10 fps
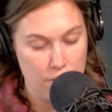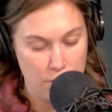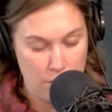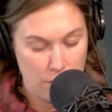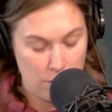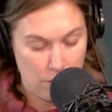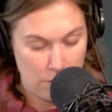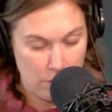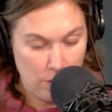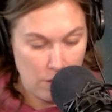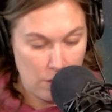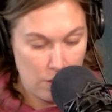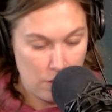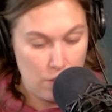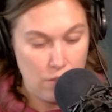
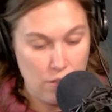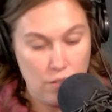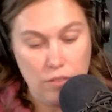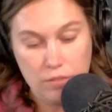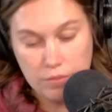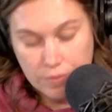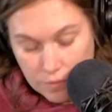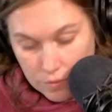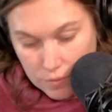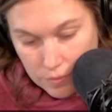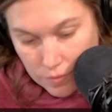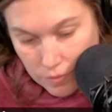[no speech]